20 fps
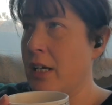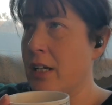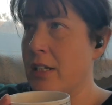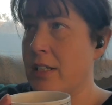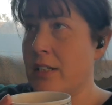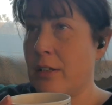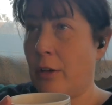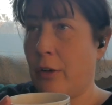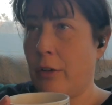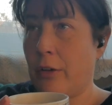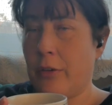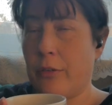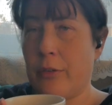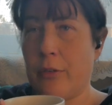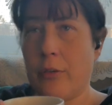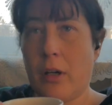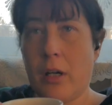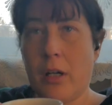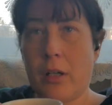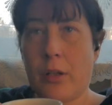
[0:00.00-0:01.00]
So
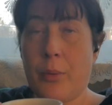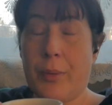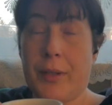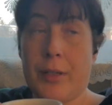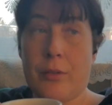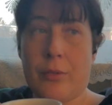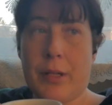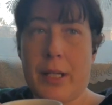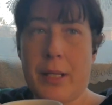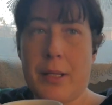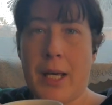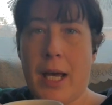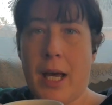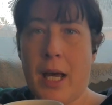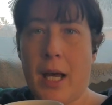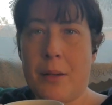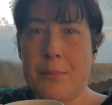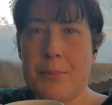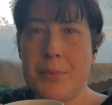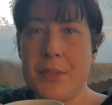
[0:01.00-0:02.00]
quick
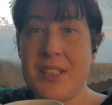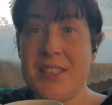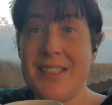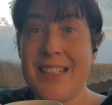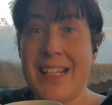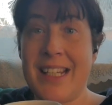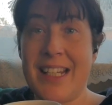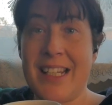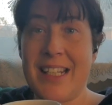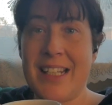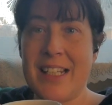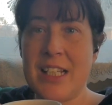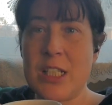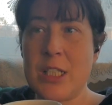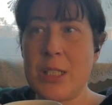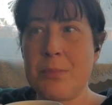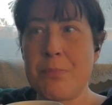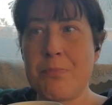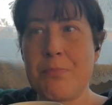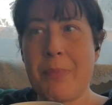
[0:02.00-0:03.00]
recap. Dean
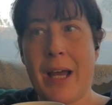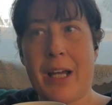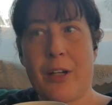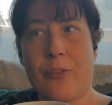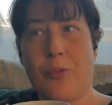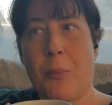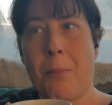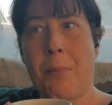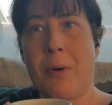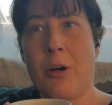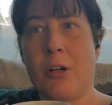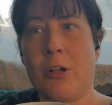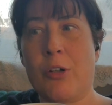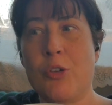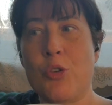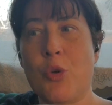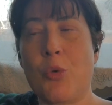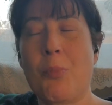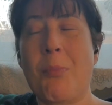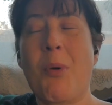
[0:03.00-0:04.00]
is back from
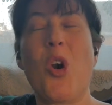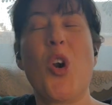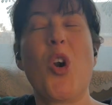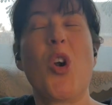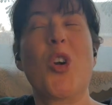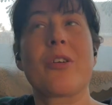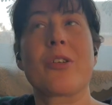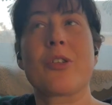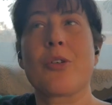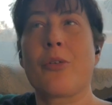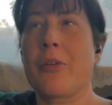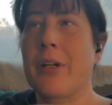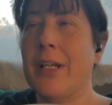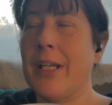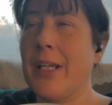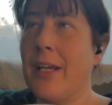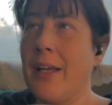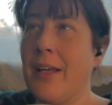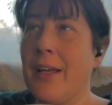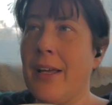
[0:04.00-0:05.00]

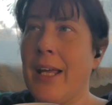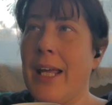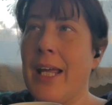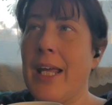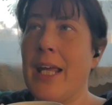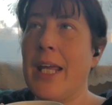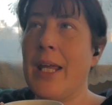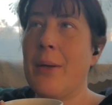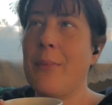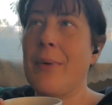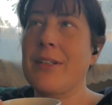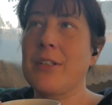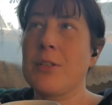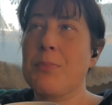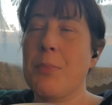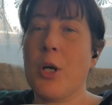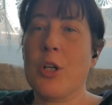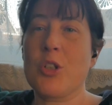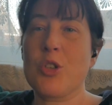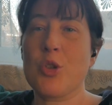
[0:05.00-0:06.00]
purgatory. He went to
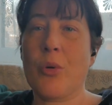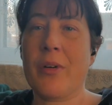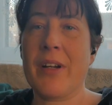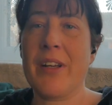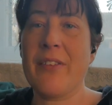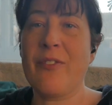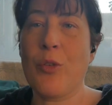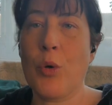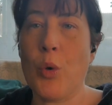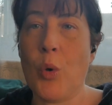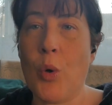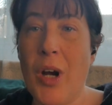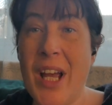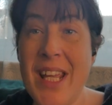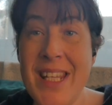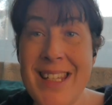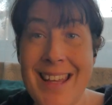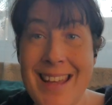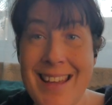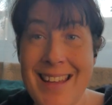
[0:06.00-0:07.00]
purgatory for a
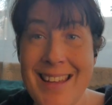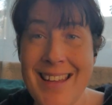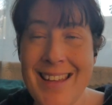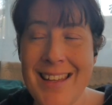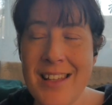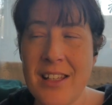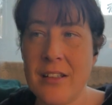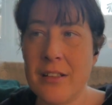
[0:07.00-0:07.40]
year.